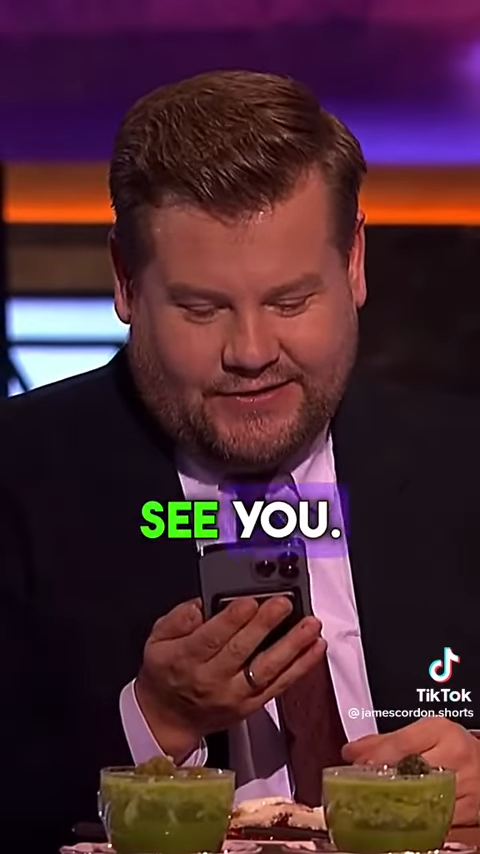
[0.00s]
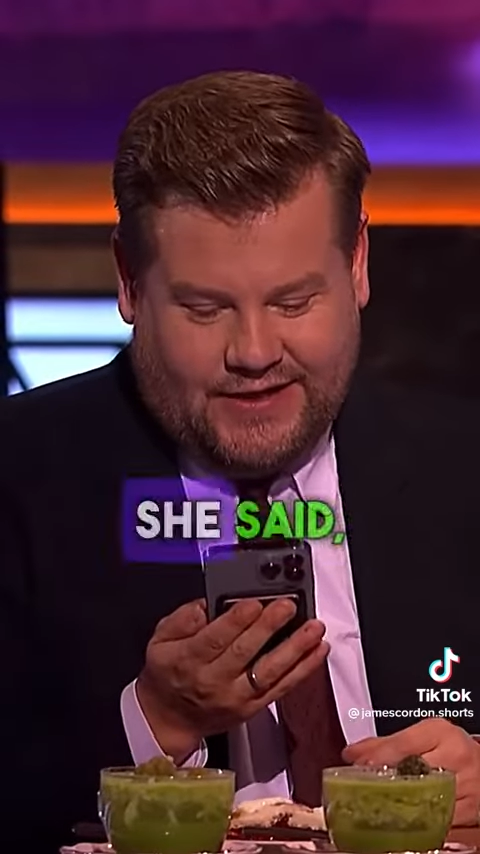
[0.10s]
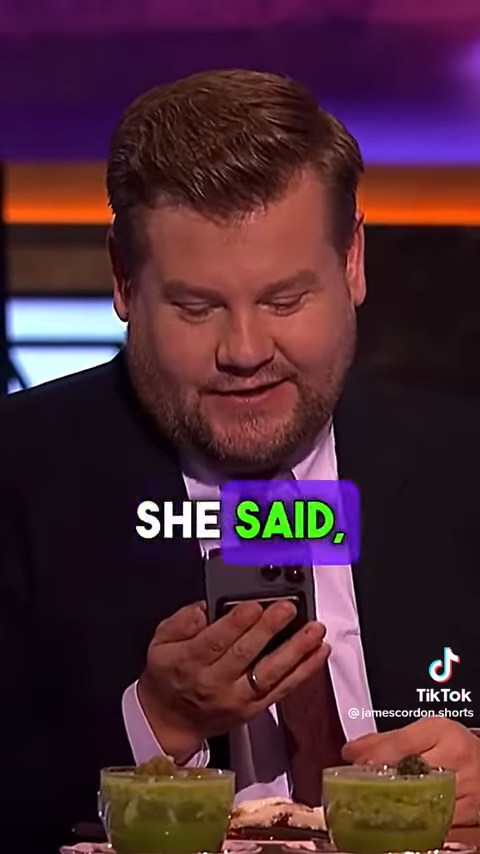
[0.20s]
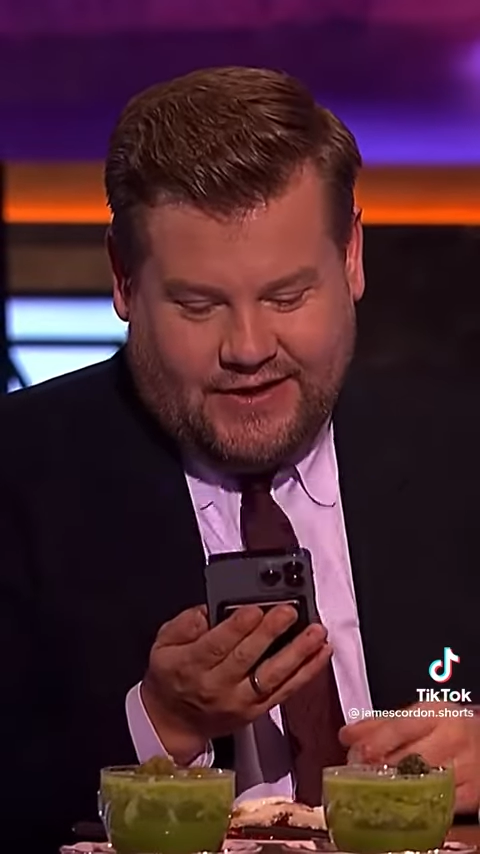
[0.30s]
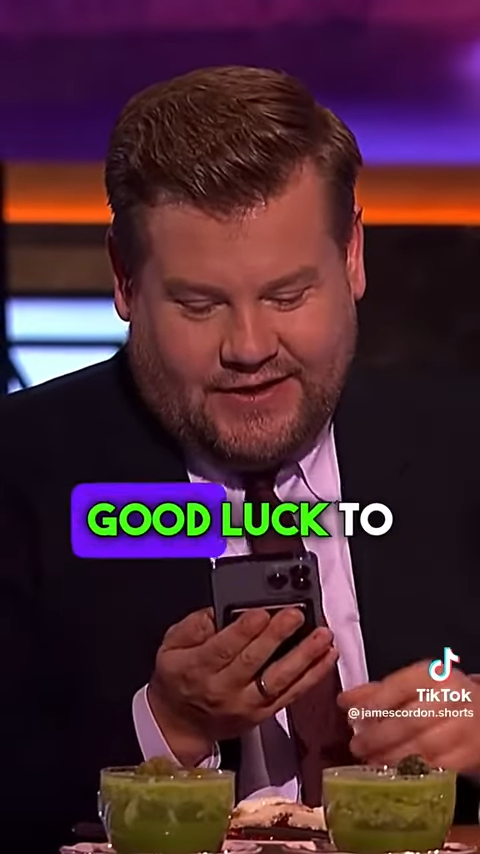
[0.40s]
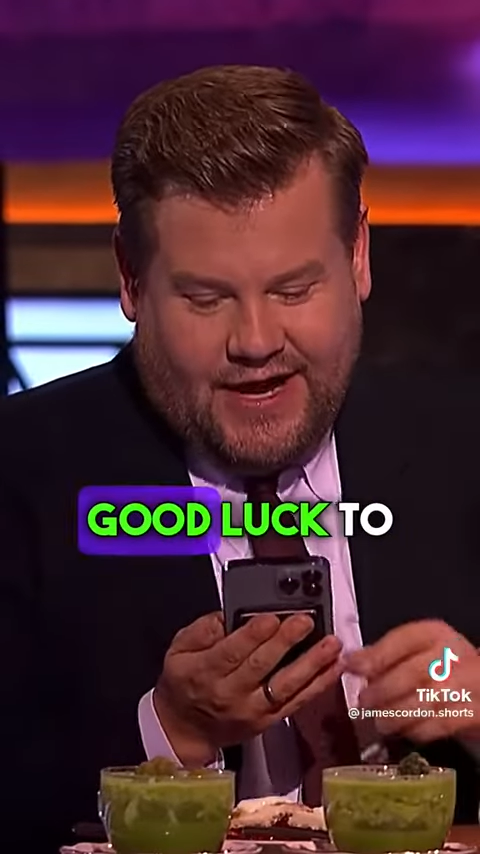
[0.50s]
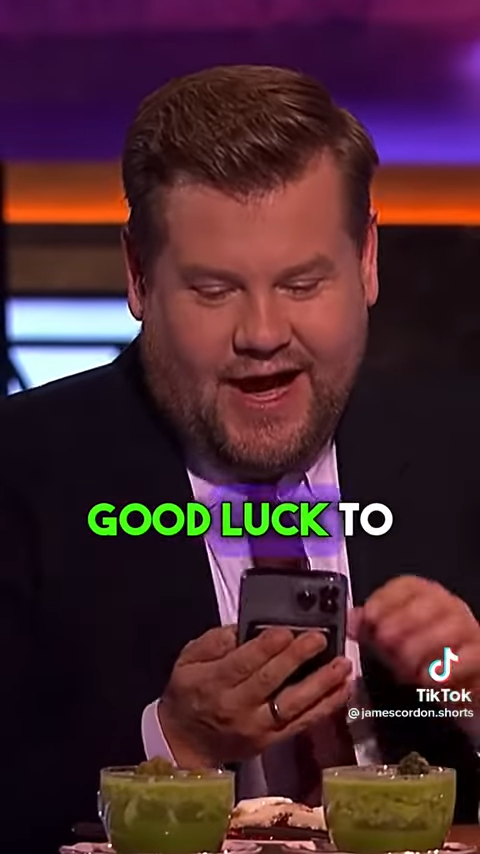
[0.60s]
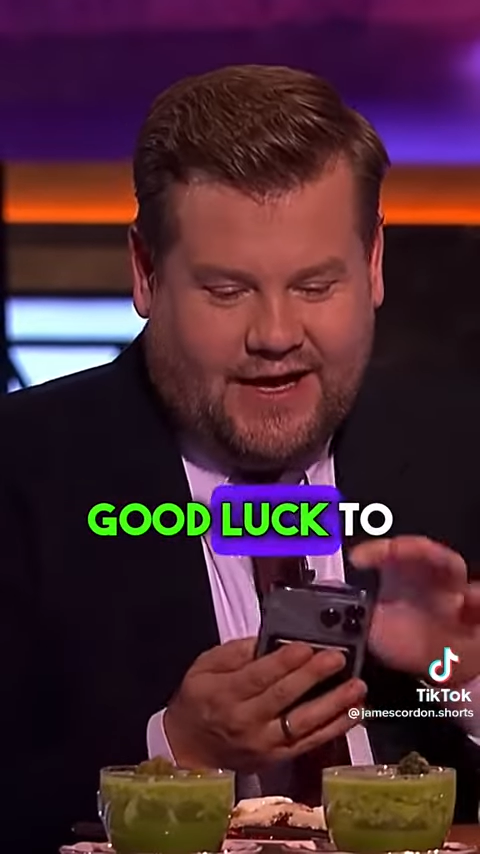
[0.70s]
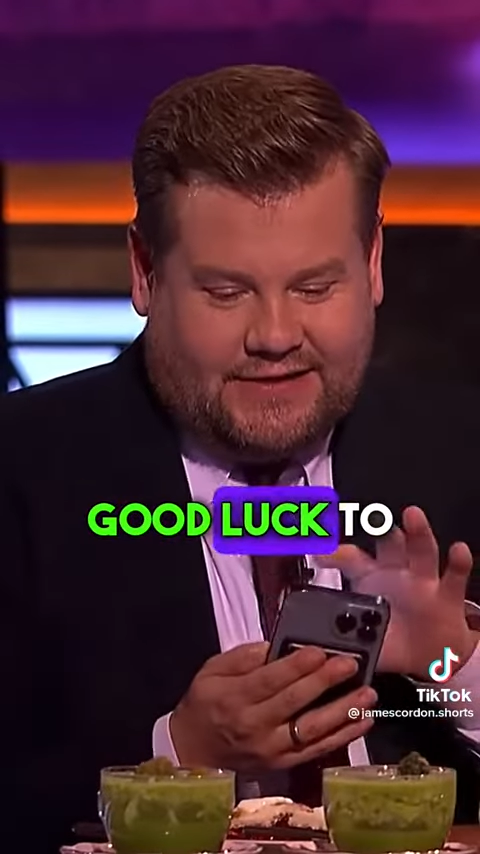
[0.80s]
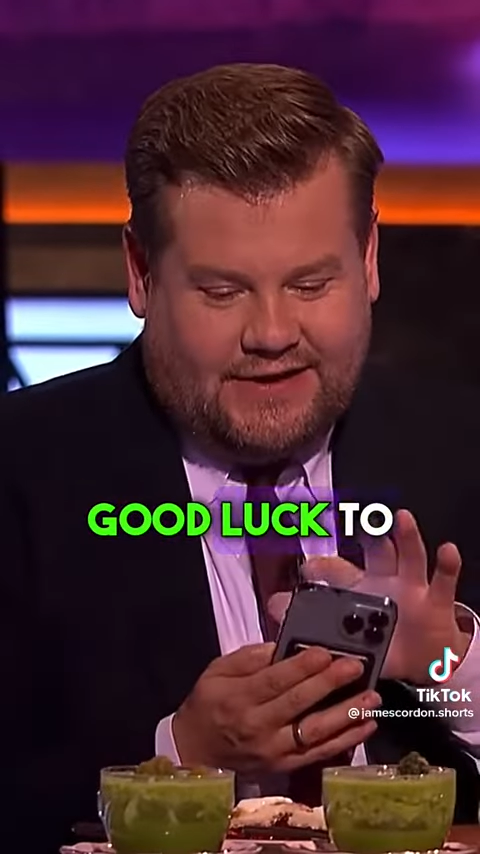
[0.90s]
She said good
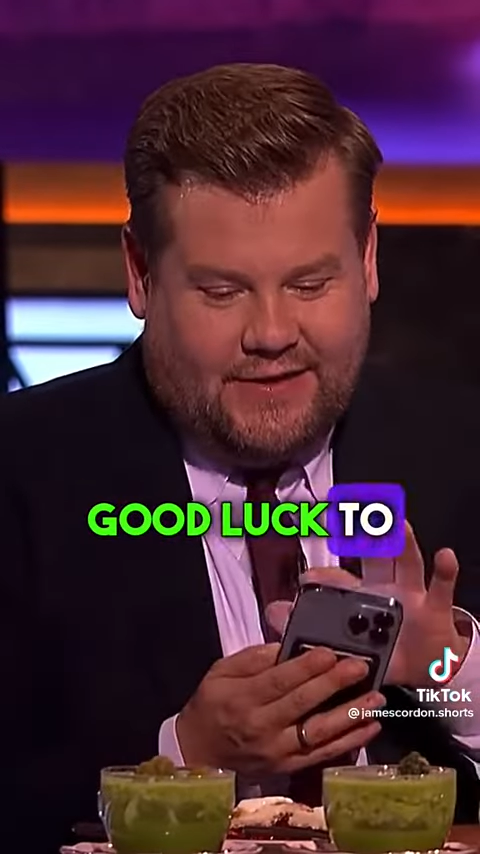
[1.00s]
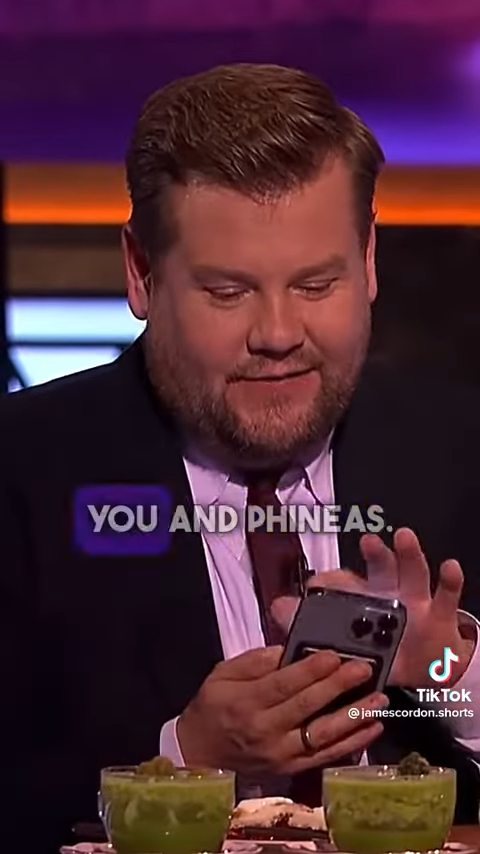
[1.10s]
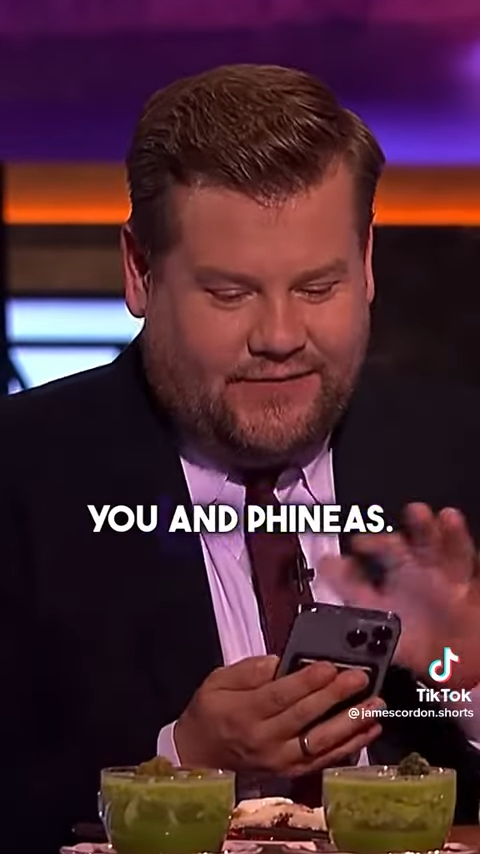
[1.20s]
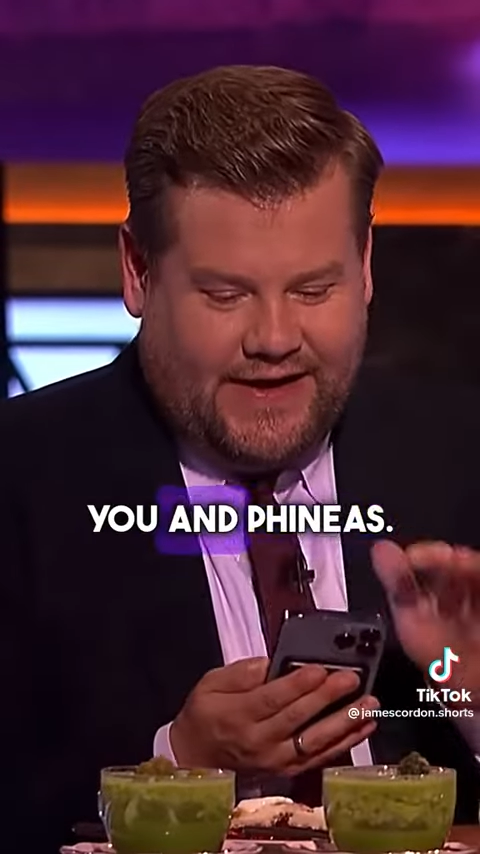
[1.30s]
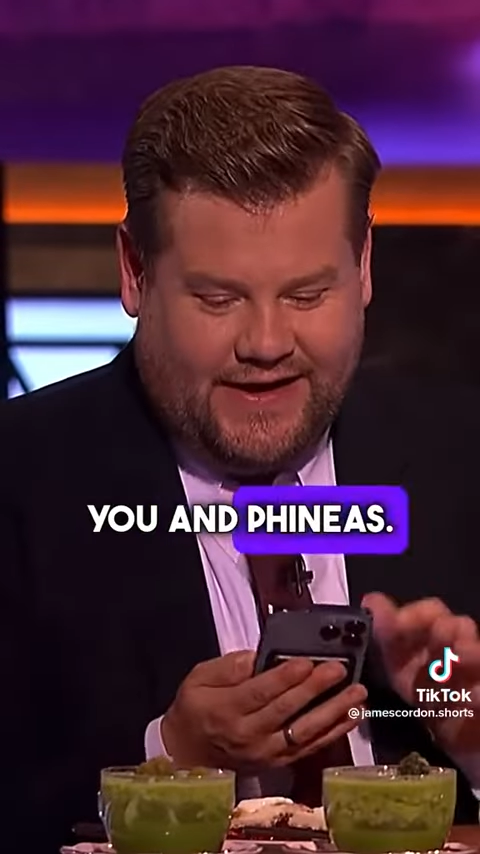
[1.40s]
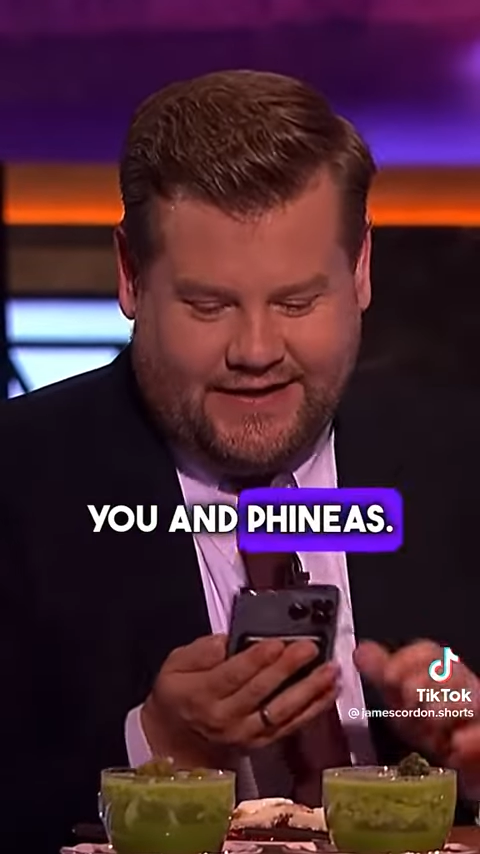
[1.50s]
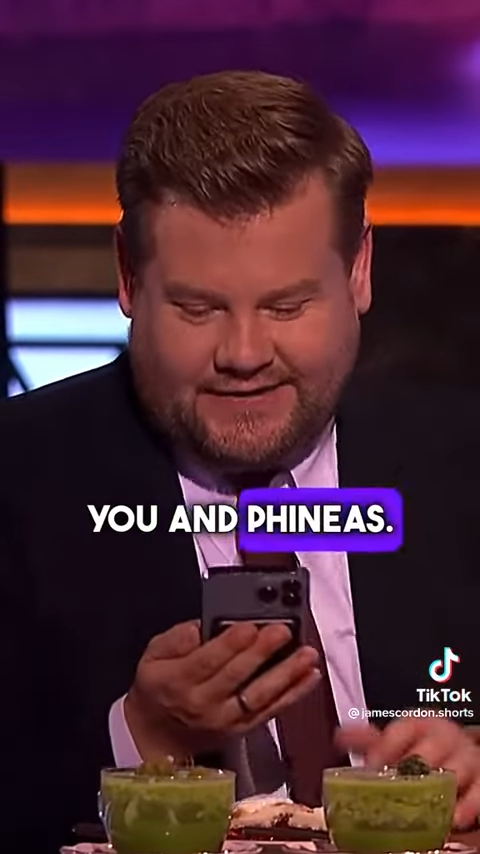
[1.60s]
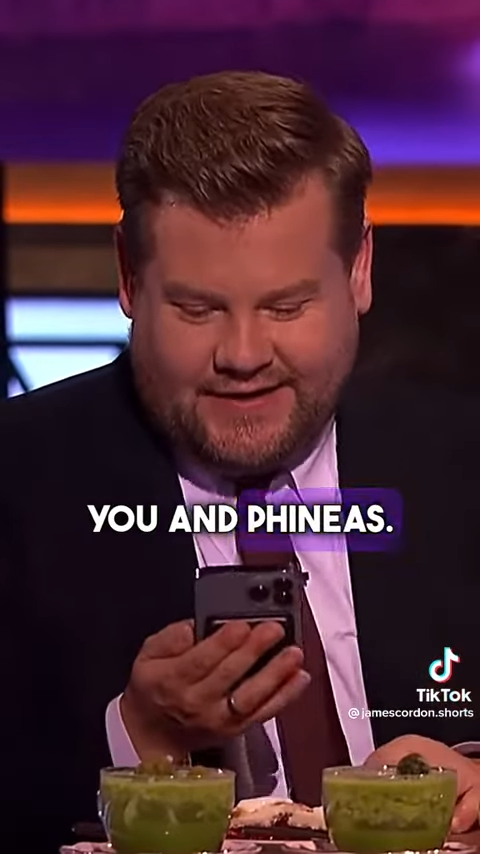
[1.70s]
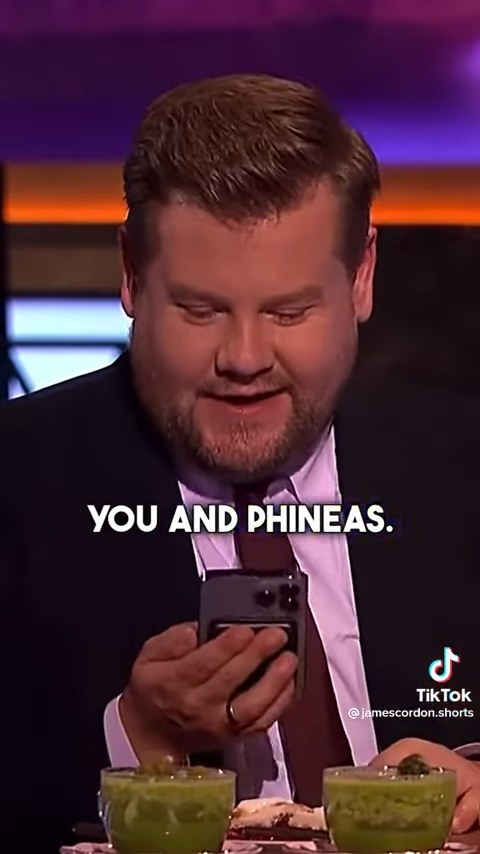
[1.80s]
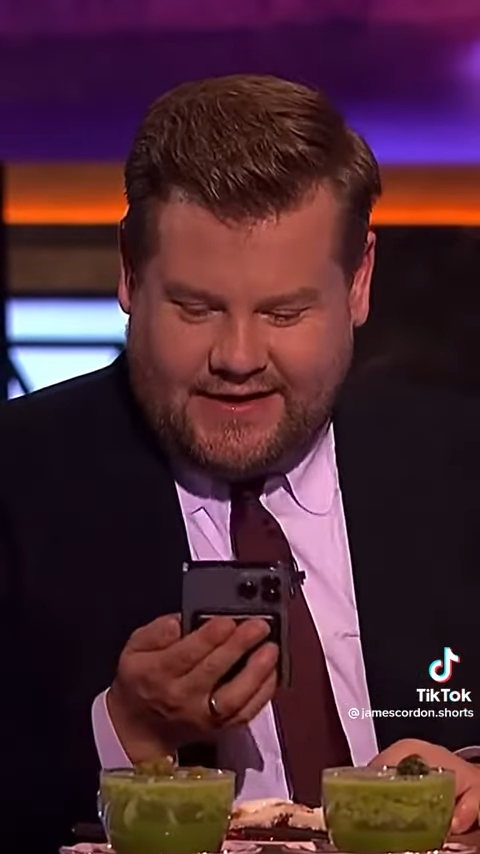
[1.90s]
luck to you and Phineas.